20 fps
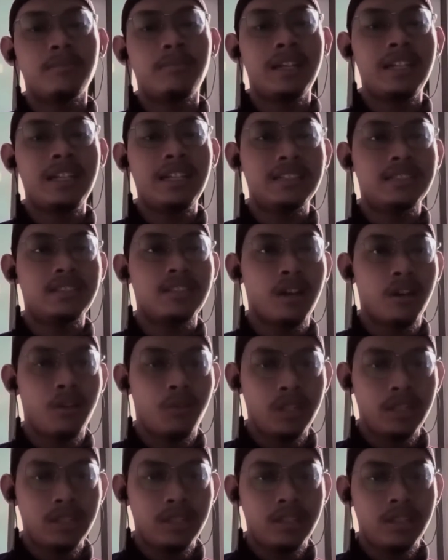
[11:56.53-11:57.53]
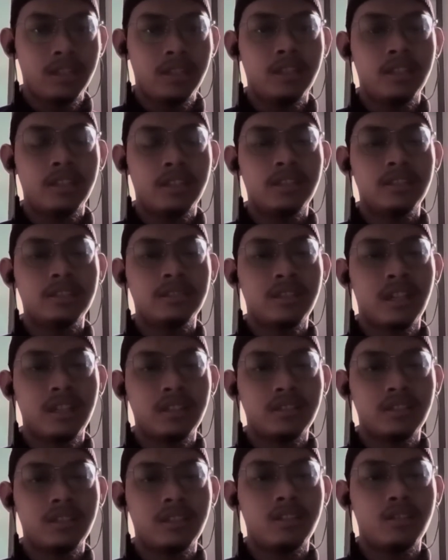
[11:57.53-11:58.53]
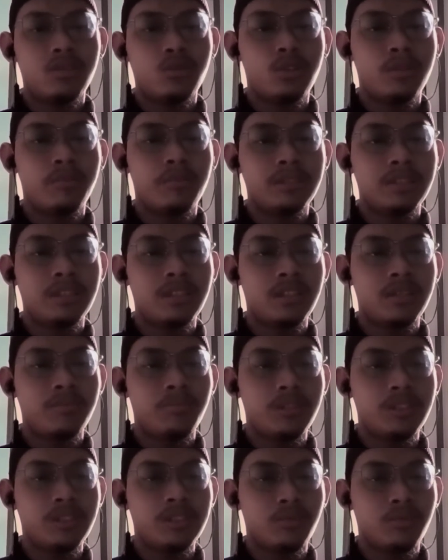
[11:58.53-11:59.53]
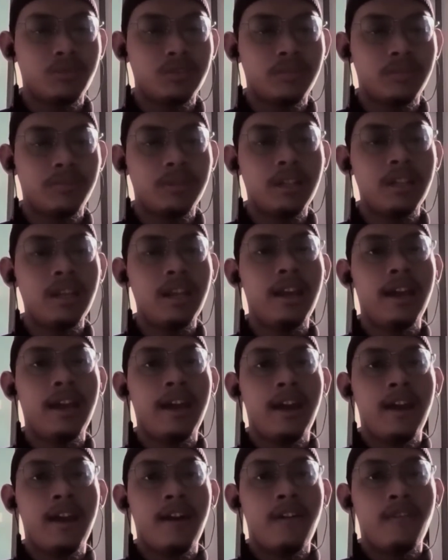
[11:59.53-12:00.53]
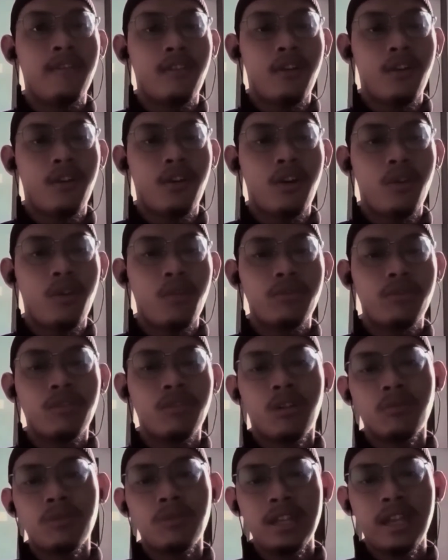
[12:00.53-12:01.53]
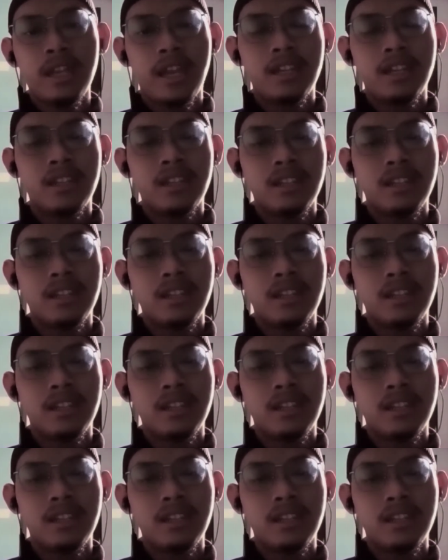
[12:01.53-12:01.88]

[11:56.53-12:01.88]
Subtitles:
may release a written instruction to the person responsible for withdrawing and